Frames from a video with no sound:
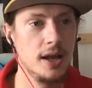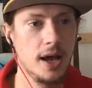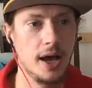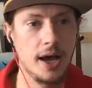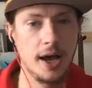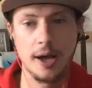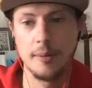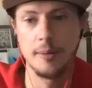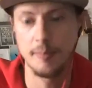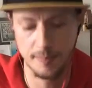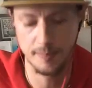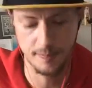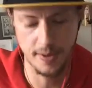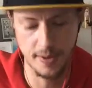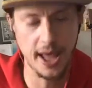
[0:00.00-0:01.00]

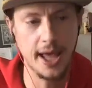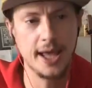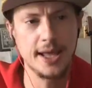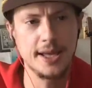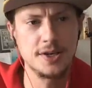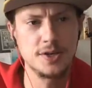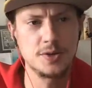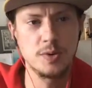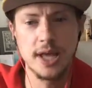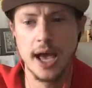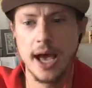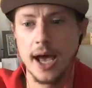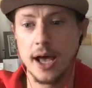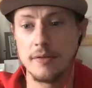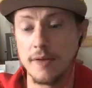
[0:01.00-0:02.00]
And we
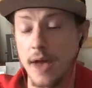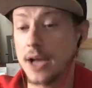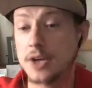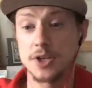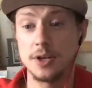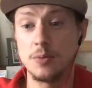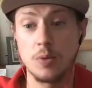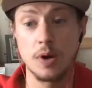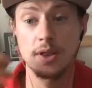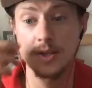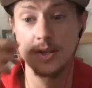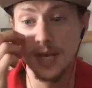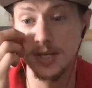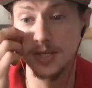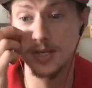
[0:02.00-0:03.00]
have actually one of the
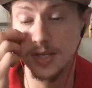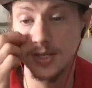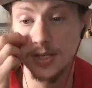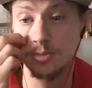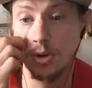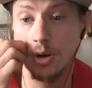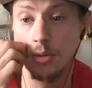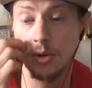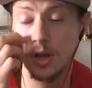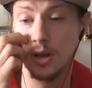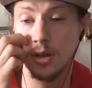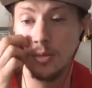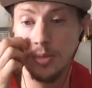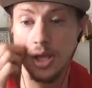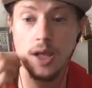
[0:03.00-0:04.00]
sessions is probably going
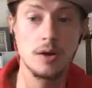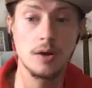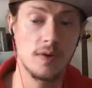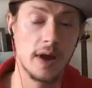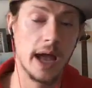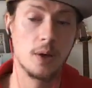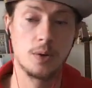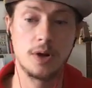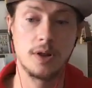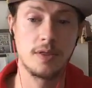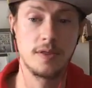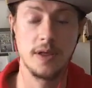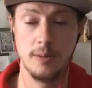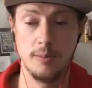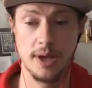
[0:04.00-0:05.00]
to be around
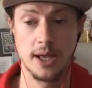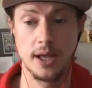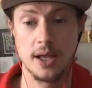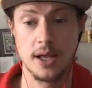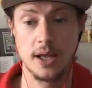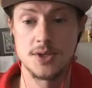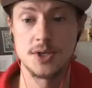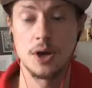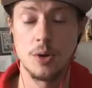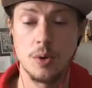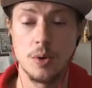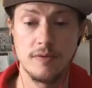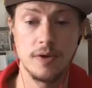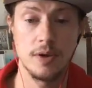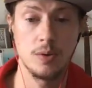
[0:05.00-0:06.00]
theming. And so
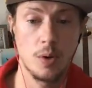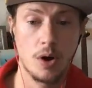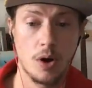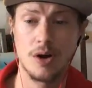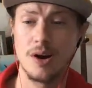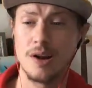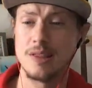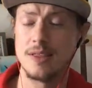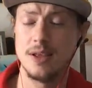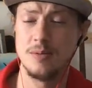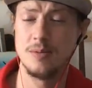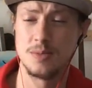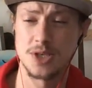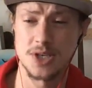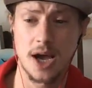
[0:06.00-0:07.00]
if you are a
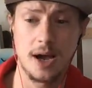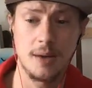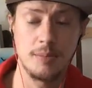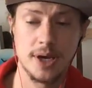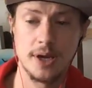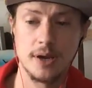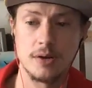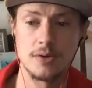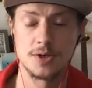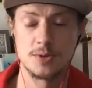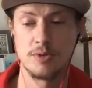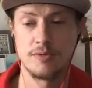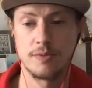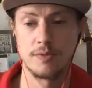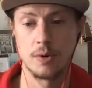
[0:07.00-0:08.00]
theme shop and hear this
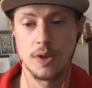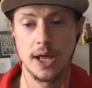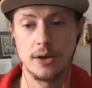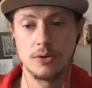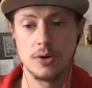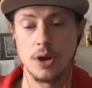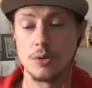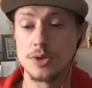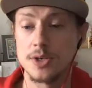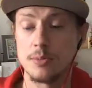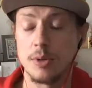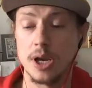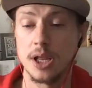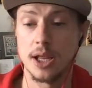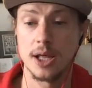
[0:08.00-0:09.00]
before then, or know
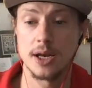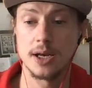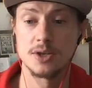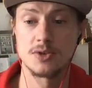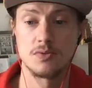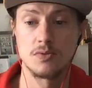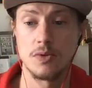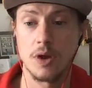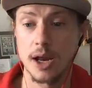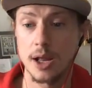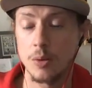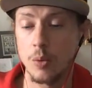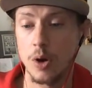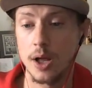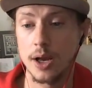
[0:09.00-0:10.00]
somebody that is
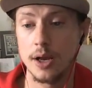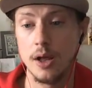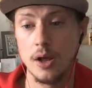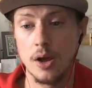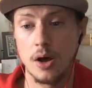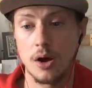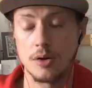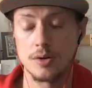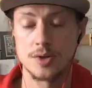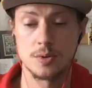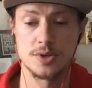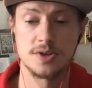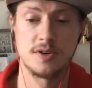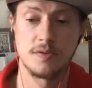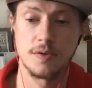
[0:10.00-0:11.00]
running one, all
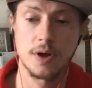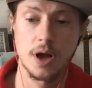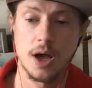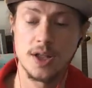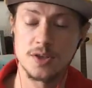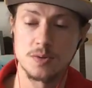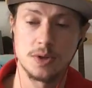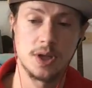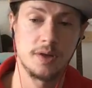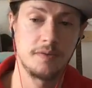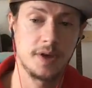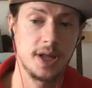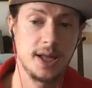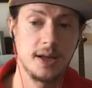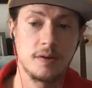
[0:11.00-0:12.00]
sorts of different kinds, would love
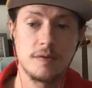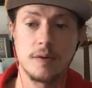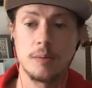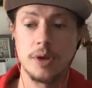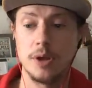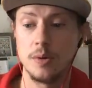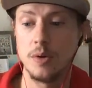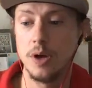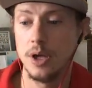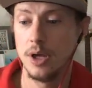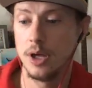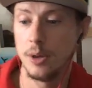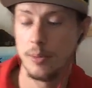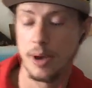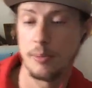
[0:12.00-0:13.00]
to hear from you
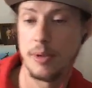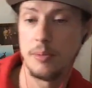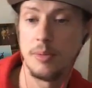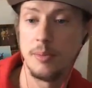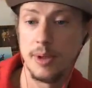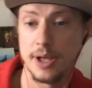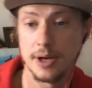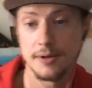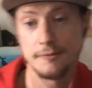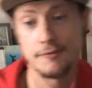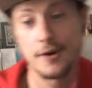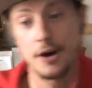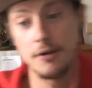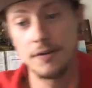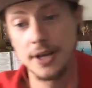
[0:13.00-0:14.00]
about maybe being
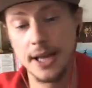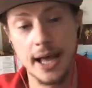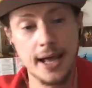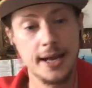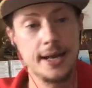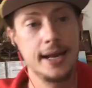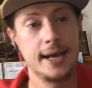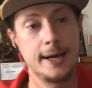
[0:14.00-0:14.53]
involved in that.